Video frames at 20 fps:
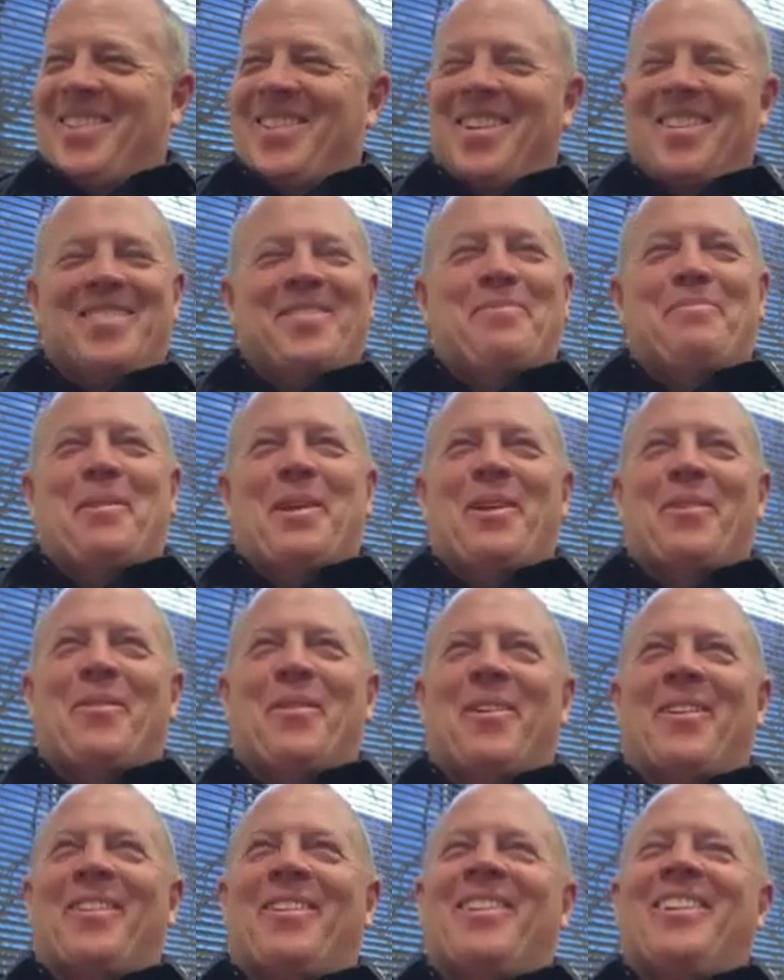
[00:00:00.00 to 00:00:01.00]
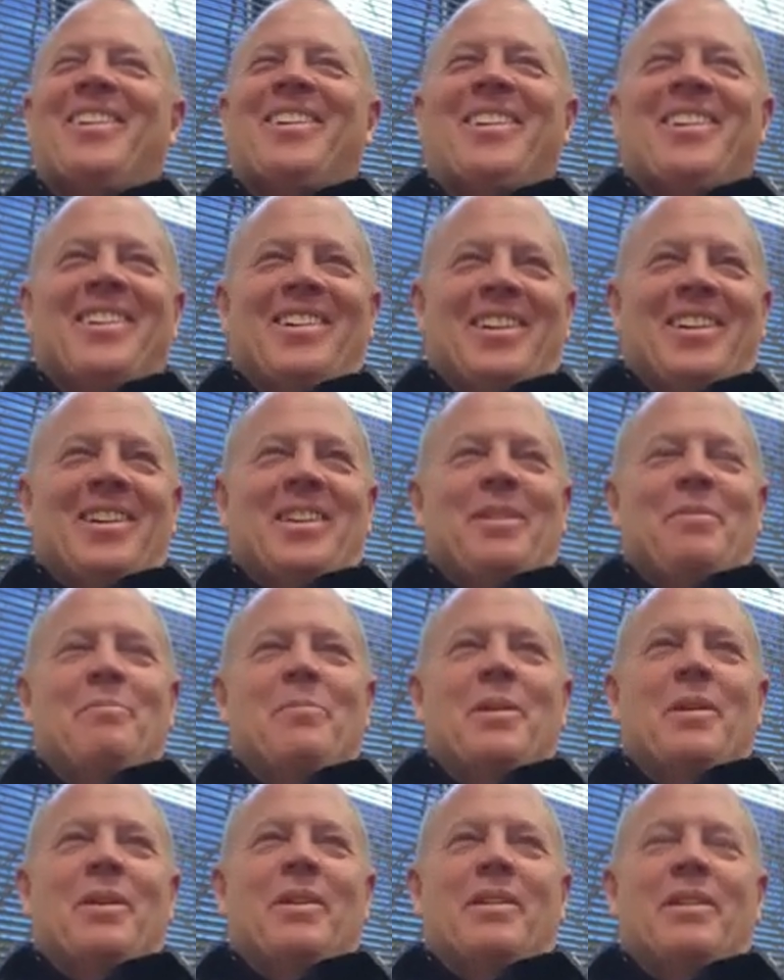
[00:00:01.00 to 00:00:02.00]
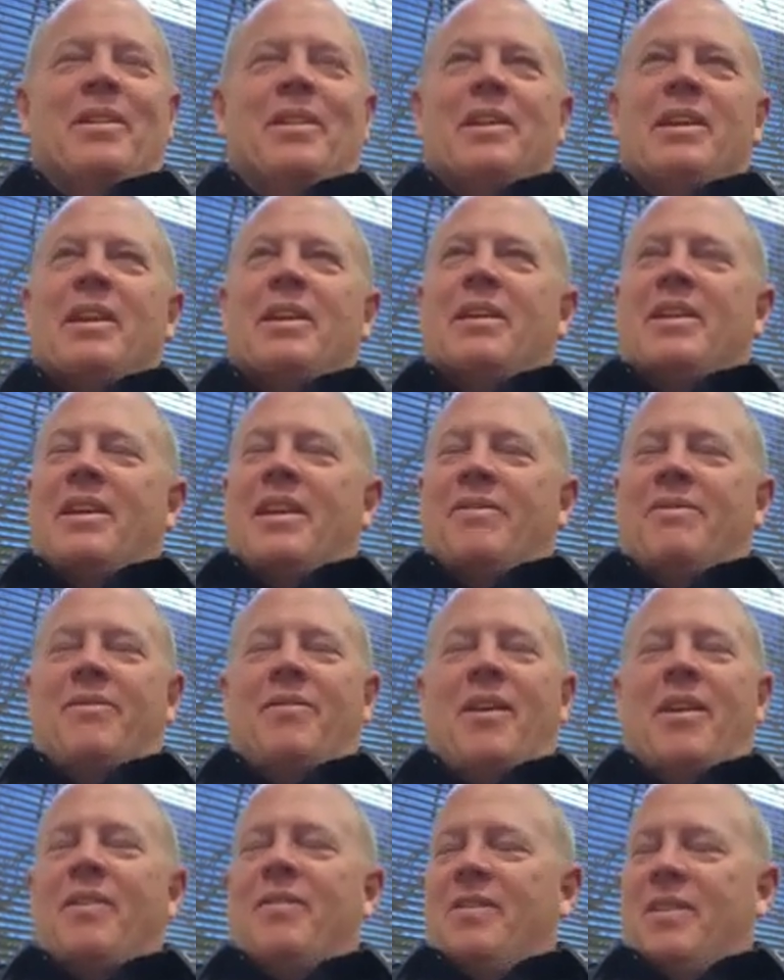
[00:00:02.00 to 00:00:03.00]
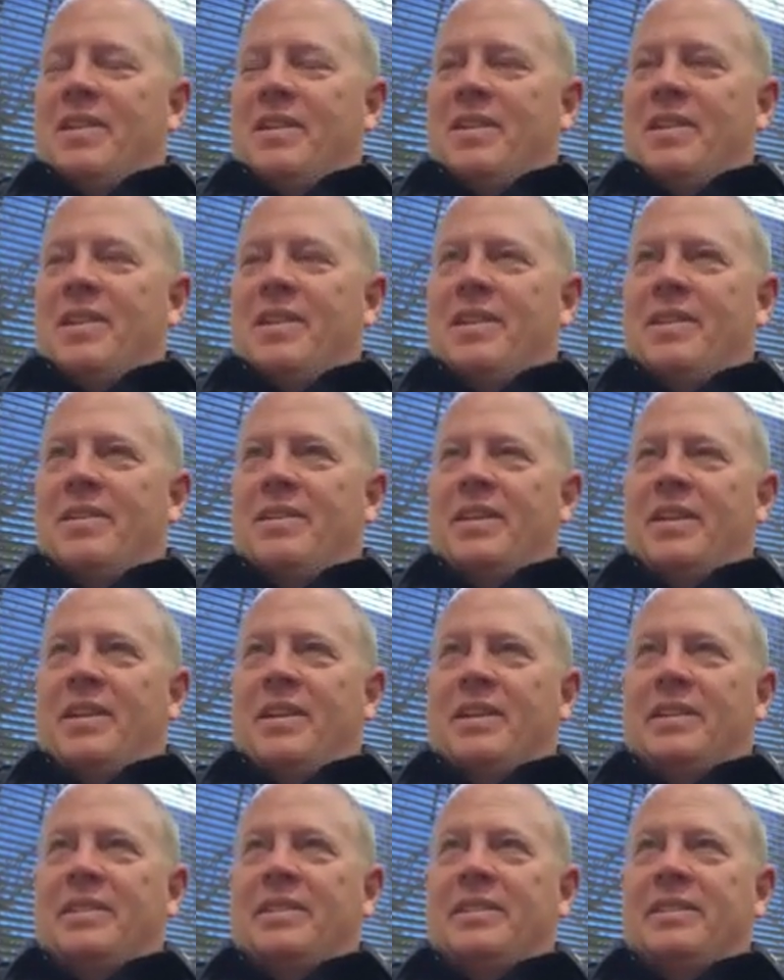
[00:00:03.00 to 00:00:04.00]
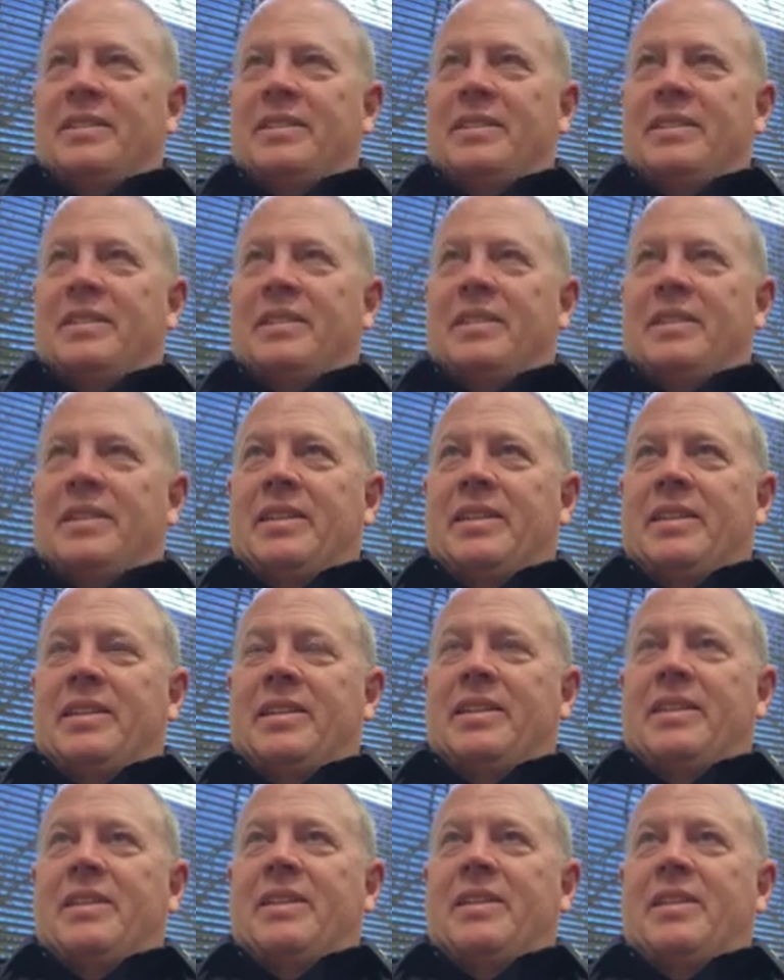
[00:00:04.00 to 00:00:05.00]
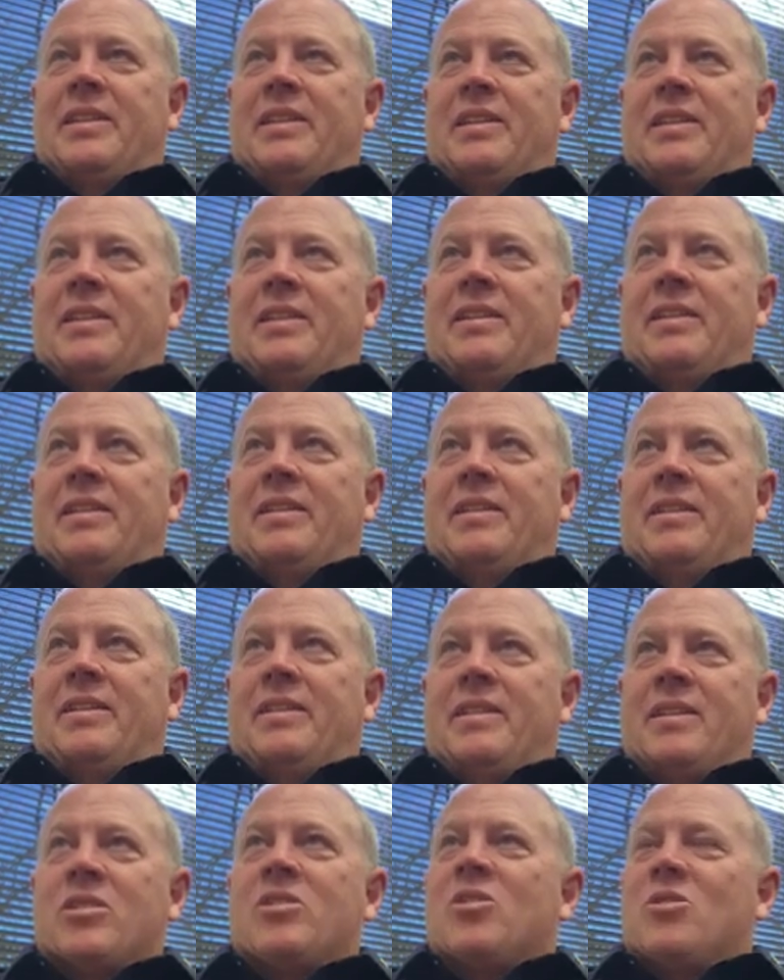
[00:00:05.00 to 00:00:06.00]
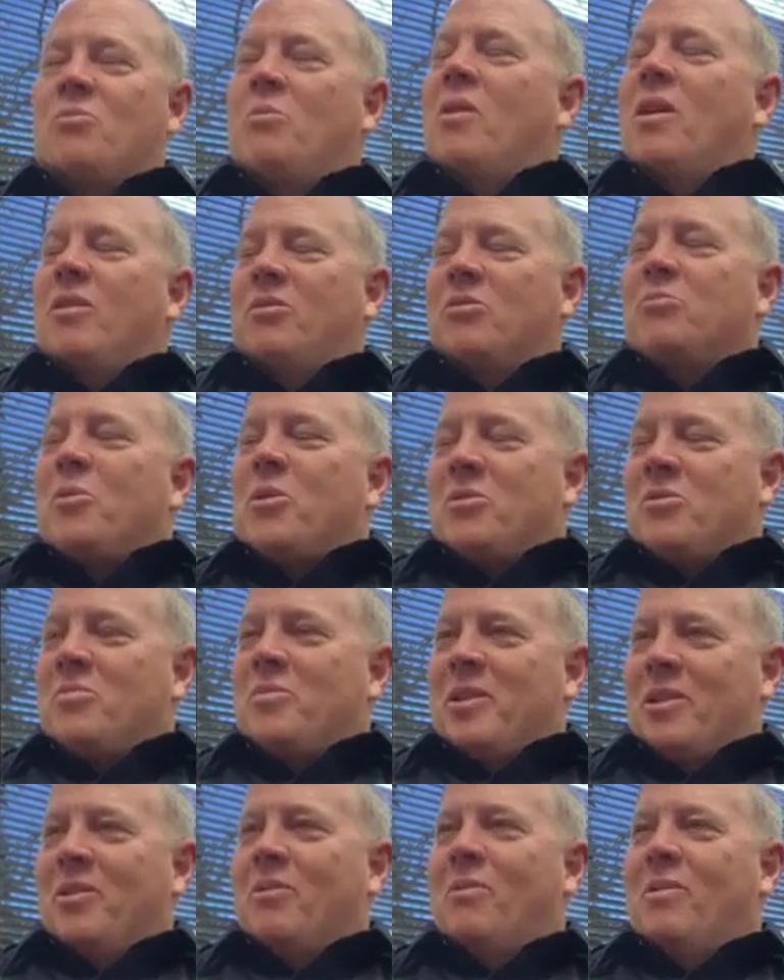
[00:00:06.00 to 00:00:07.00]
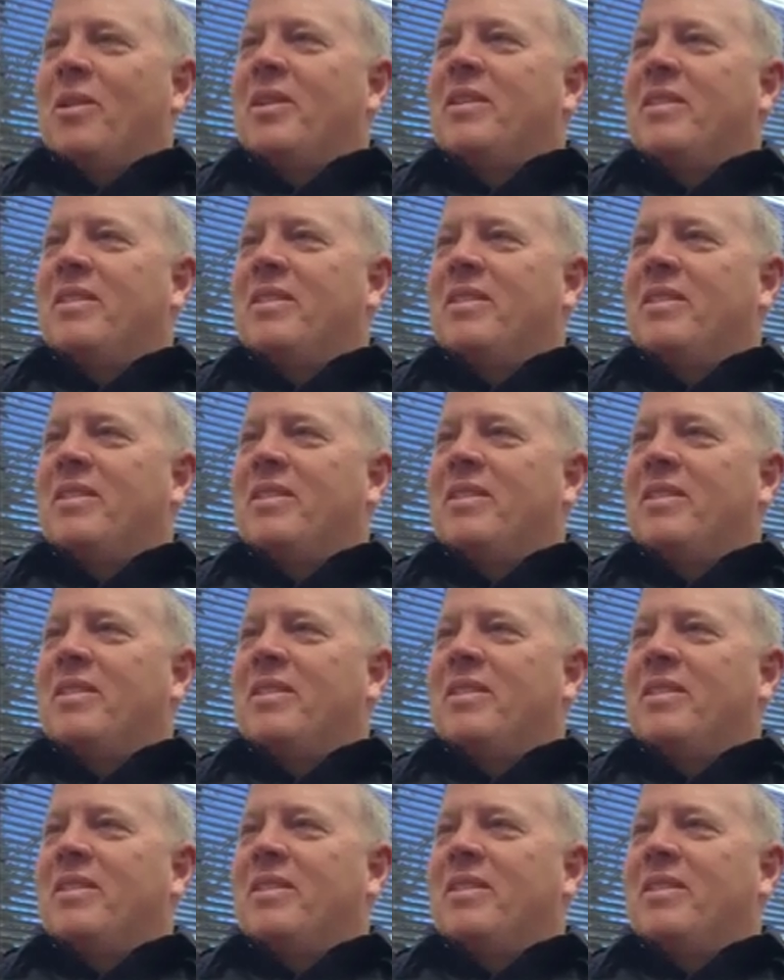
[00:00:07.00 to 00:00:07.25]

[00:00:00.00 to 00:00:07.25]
Yeah, it doesn't pay right. well, but it, I found it that mm-hmm this is what I'm supposed to be doing.